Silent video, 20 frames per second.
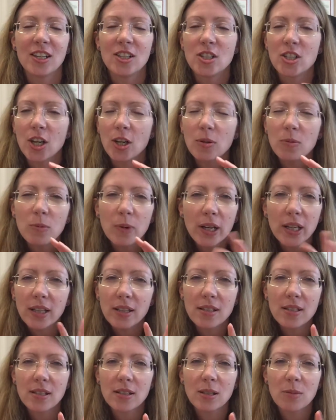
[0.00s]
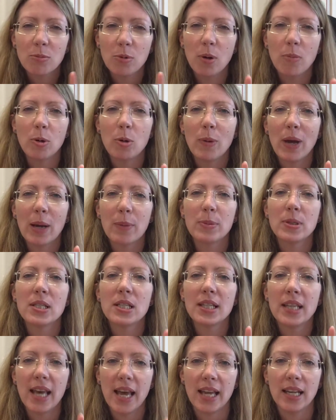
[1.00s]
Don't wait until the problem happens
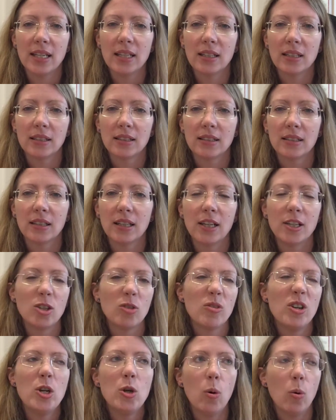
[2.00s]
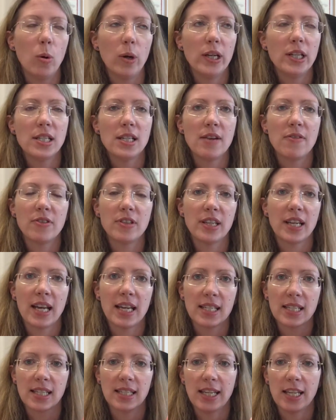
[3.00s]
again and you're annoyed and everything
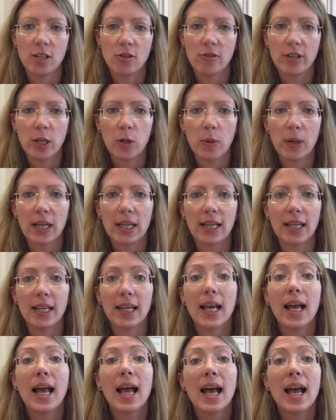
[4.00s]
escalates really quickly.